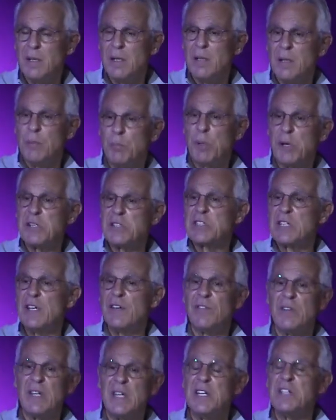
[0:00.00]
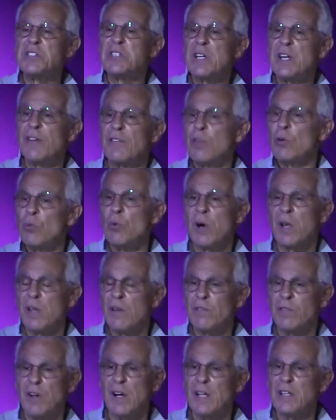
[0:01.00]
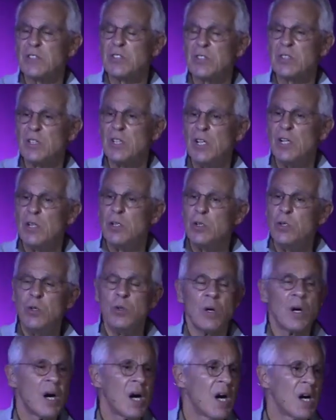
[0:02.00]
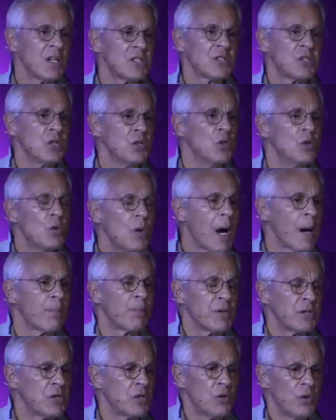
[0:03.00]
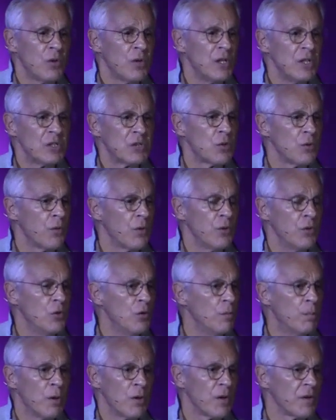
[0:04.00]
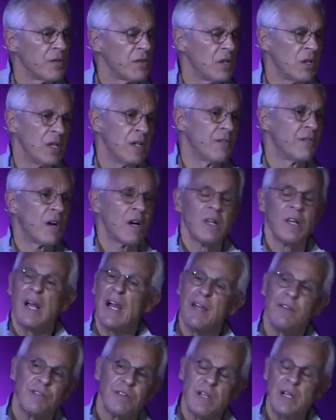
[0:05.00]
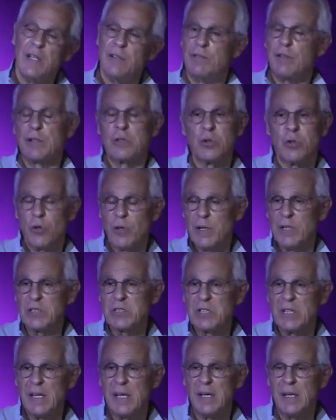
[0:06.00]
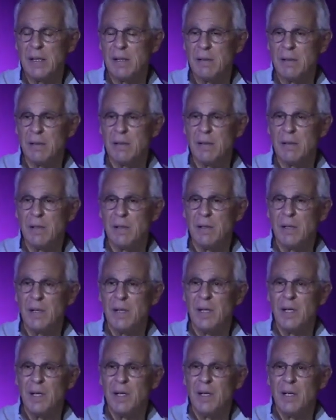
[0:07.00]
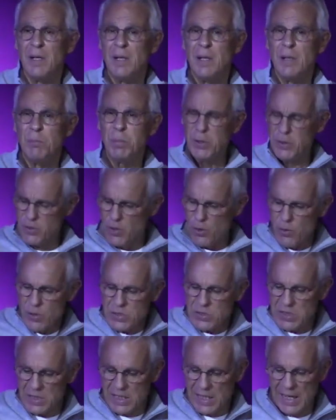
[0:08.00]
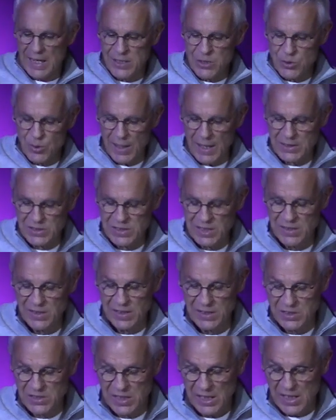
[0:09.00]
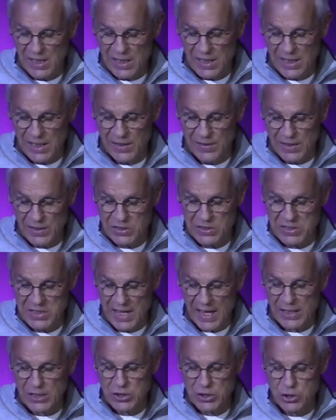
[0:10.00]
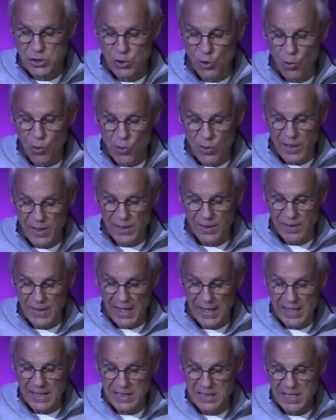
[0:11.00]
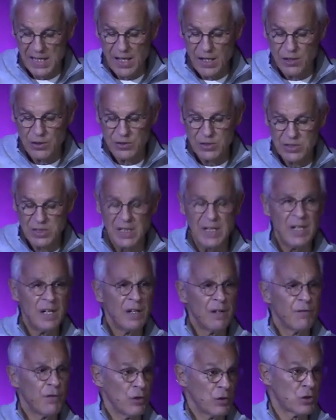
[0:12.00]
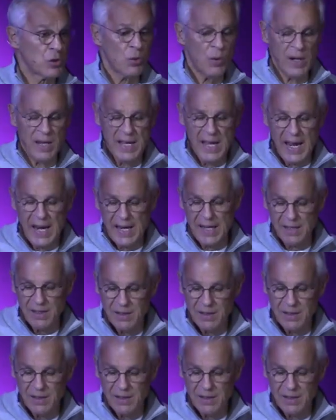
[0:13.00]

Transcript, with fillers: but has given each and every one of us new hearts and new opportunities through the new birth to live our life victoriously. But notice the contrast in this, in this next story that he tells, verse 28.